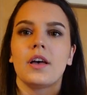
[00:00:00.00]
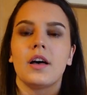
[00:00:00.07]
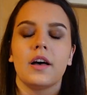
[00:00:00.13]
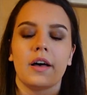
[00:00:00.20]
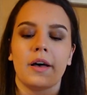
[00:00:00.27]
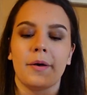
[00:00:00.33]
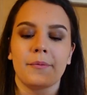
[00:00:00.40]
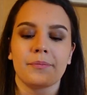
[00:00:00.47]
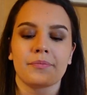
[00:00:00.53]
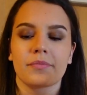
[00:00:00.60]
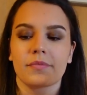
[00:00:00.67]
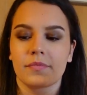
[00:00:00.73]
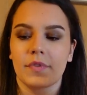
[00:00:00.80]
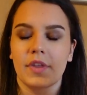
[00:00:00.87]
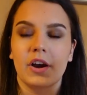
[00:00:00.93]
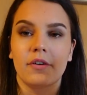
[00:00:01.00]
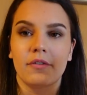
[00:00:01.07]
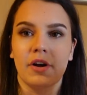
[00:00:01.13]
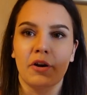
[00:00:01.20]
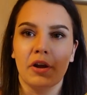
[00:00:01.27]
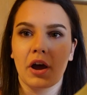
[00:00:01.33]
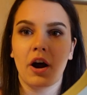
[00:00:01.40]
They are
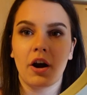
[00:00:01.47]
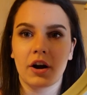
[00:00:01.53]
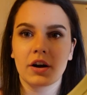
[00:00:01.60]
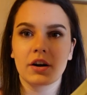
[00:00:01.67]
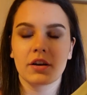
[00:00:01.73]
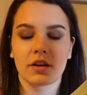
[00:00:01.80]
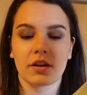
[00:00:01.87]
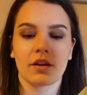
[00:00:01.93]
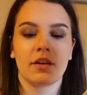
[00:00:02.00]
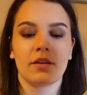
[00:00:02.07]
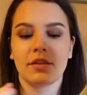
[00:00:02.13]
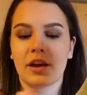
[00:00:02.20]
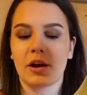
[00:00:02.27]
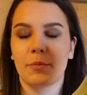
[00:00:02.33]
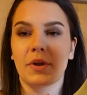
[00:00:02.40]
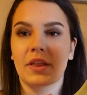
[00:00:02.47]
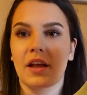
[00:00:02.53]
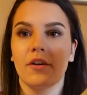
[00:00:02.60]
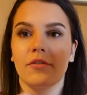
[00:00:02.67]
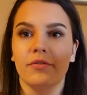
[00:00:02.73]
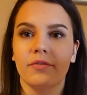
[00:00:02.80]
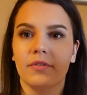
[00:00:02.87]
very hard. They are made
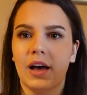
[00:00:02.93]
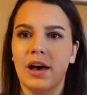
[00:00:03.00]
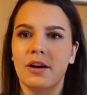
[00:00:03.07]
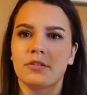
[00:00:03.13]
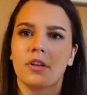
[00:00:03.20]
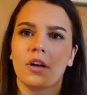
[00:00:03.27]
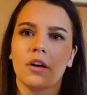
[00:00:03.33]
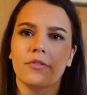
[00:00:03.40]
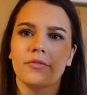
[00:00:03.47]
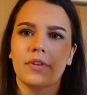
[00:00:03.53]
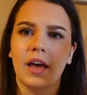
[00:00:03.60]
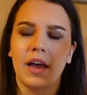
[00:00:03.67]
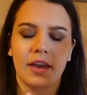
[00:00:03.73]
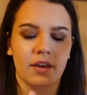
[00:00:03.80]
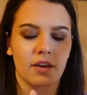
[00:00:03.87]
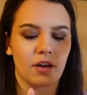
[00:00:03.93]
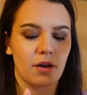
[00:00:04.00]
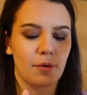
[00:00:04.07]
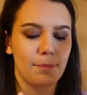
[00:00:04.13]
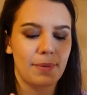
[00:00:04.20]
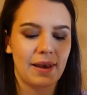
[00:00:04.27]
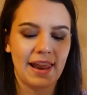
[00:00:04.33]
out of like
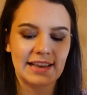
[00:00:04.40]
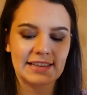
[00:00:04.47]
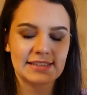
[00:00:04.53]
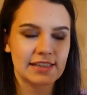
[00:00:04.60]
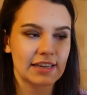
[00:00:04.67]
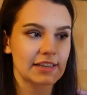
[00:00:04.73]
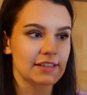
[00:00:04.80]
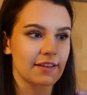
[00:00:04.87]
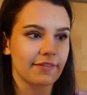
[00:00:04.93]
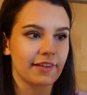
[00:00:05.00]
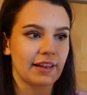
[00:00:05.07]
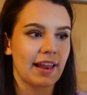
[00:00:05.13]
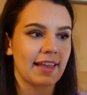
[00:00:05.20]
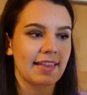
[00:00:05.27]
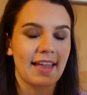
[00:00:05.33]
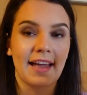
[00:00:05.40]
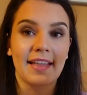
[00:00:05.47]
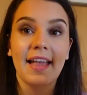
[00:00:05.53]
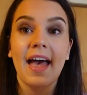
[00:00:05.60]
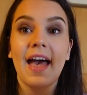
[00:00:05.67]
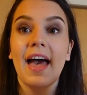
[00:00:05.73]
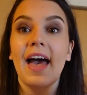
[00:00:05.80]
plastic, something like
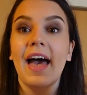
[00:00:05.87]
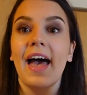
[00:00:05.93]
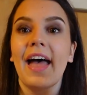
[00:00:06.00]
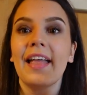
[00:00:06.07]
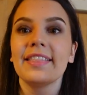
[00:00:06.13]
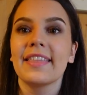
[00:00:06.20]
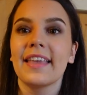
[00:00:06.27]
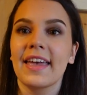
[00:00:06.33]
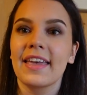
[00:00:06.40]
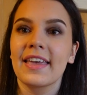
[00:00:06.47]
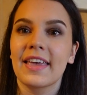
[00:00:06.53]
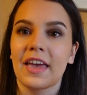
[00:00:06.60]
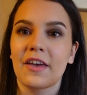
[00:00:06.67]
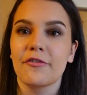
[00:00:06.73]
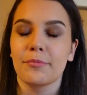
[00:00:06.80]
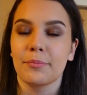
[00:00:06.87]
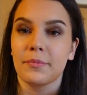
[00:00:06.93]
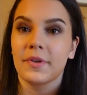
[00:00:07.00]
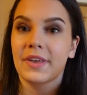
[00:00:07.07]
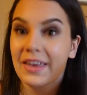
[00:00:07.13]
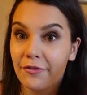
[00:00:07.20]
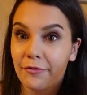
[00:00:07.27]
that. And they
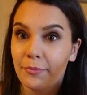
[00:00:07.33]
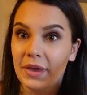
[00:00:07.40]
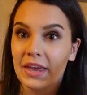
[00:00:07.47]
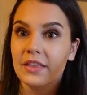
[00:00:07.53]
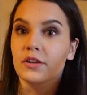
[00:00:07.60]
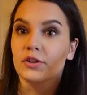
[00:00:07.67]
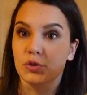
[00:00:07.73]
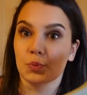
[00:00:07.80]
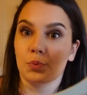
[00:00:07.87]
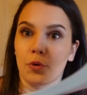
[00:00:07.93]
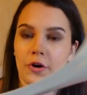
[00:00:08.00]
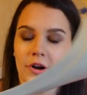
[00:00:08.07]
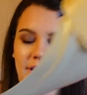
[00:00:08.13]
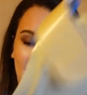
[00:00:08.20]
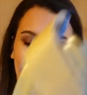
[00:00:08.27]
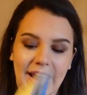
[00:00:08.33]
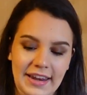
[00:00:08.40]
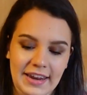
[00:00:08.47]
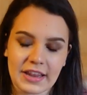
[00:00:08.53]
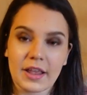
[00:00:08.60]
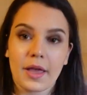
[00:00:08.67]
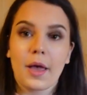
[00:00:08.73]
give me the support that I
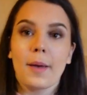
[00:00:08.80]
need.